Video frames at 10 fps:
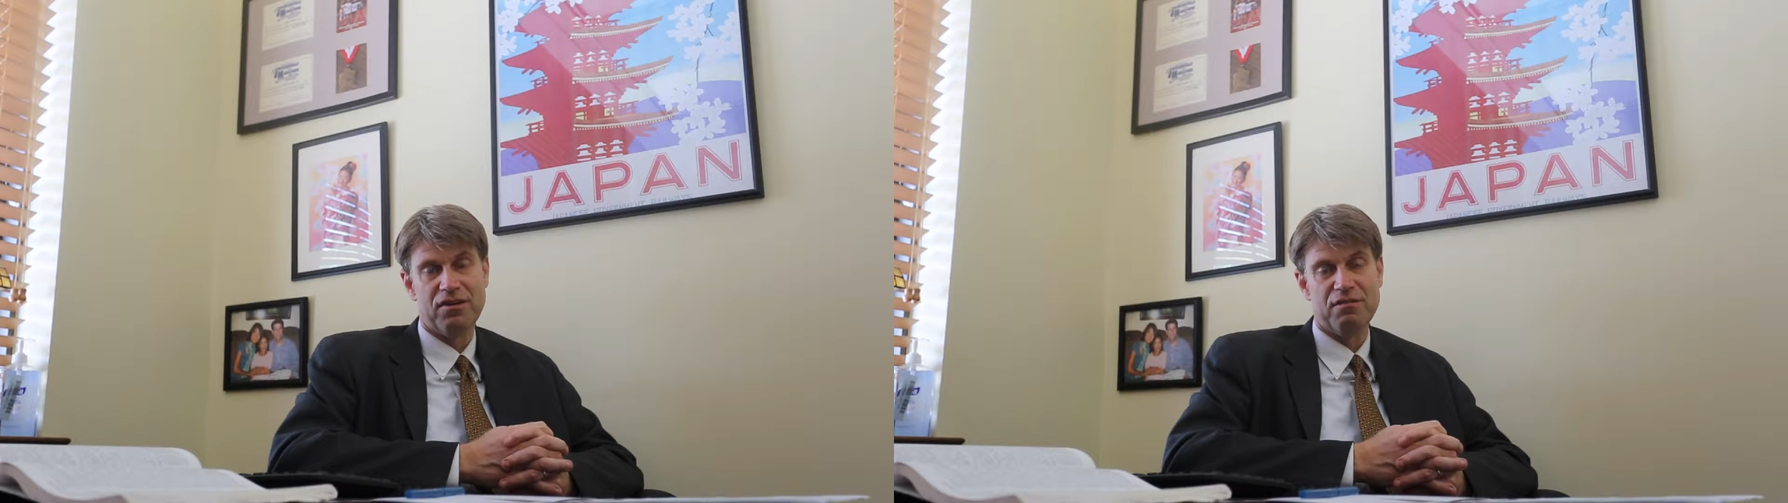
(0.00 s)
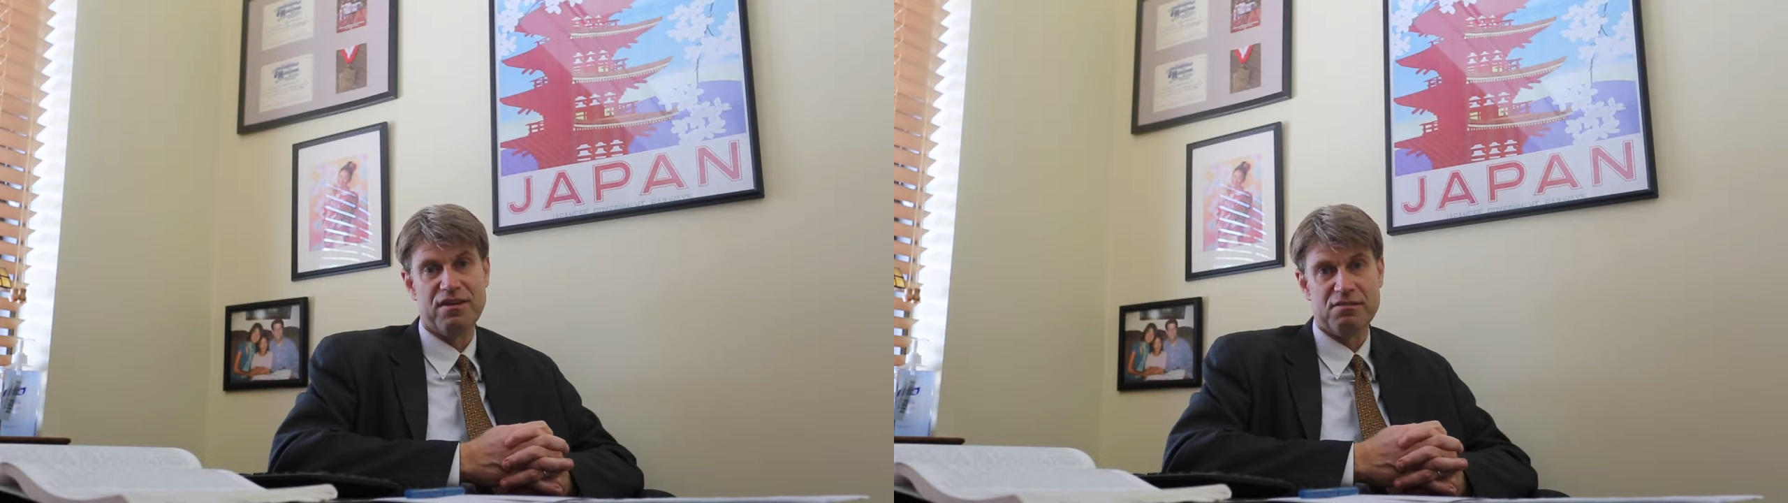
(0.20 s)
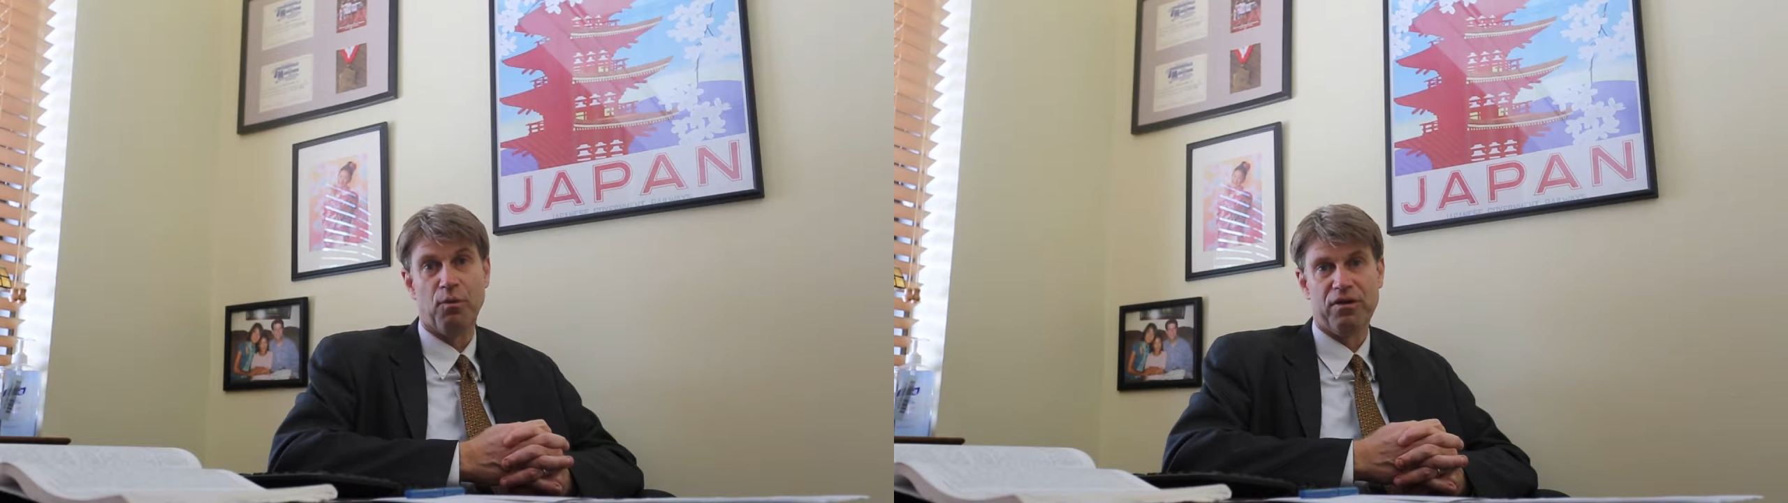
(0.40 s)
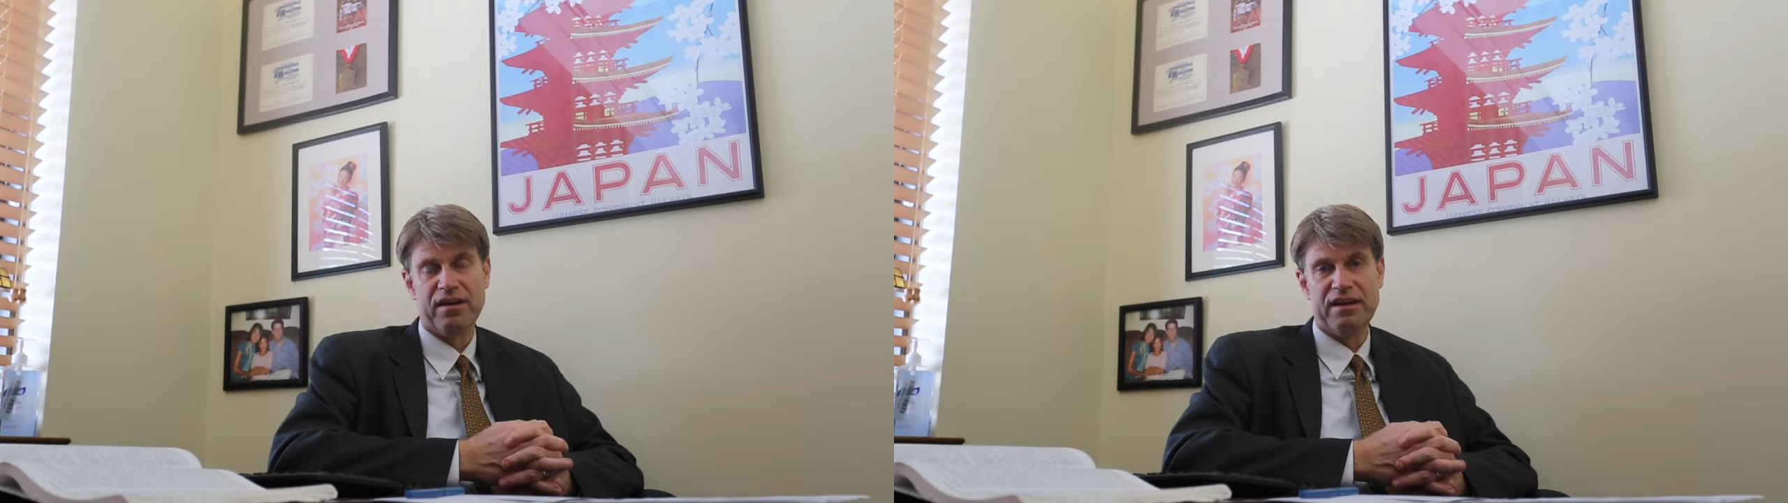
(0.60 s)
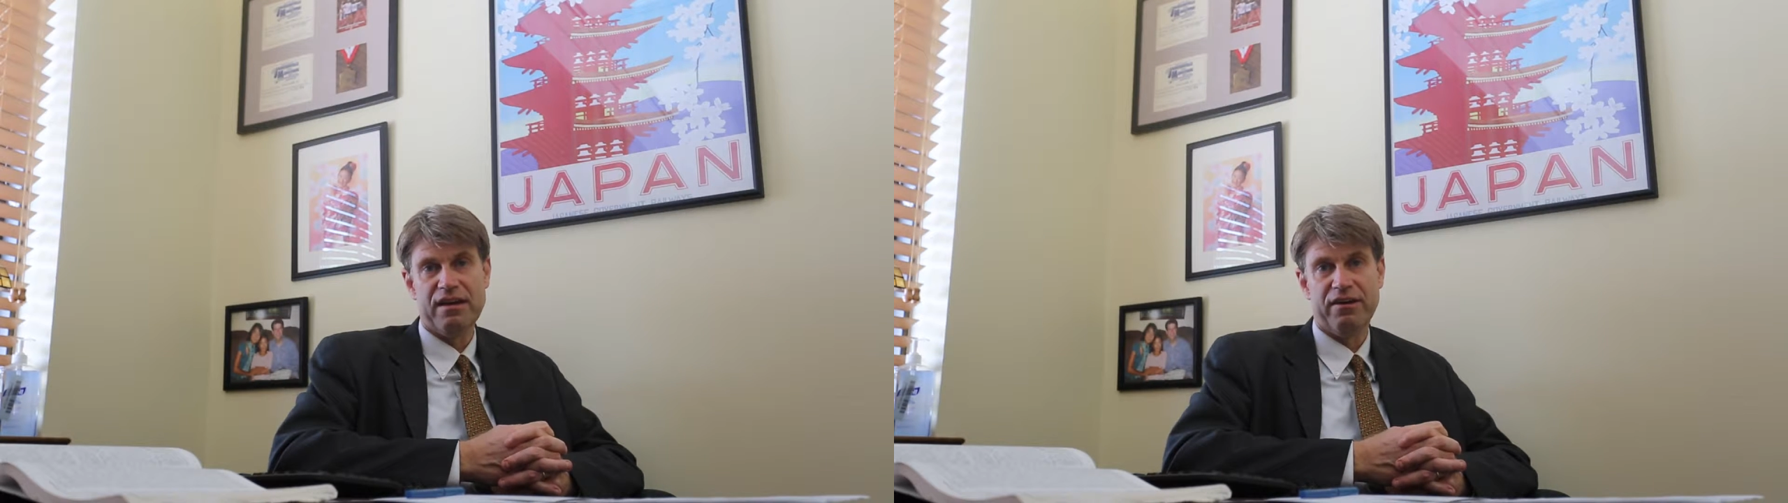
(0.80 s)
if it's more
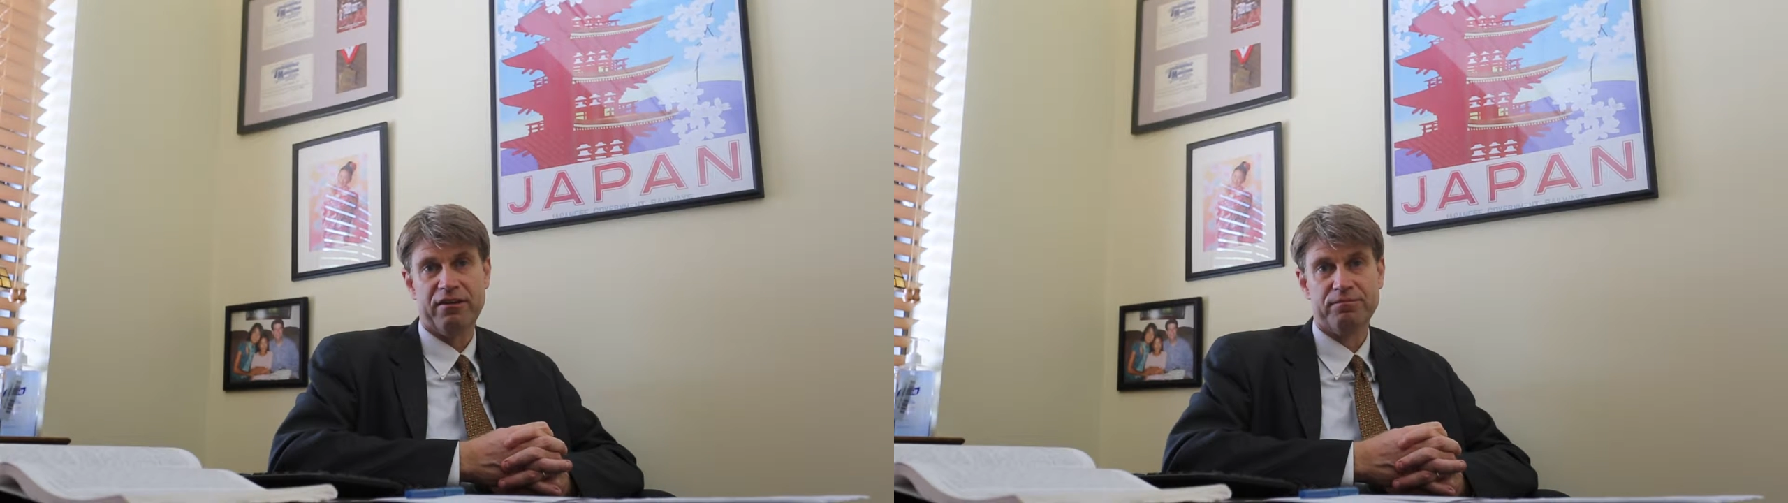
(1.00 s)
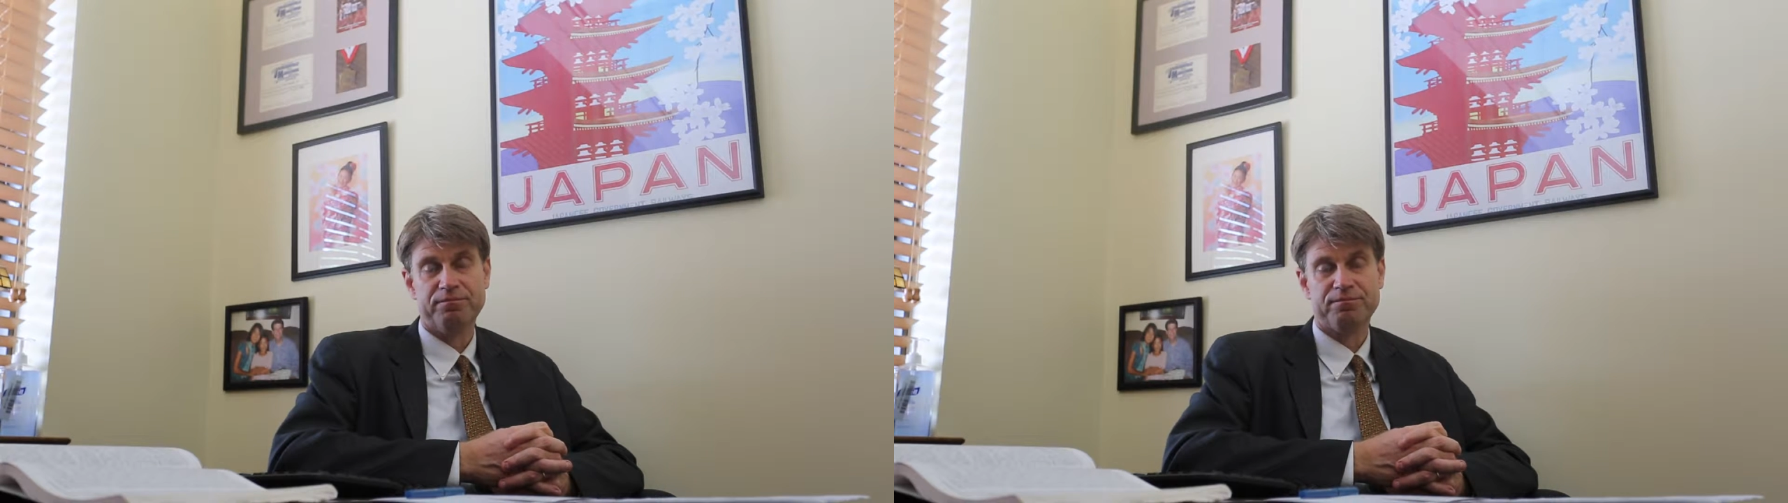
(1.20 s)
than a year.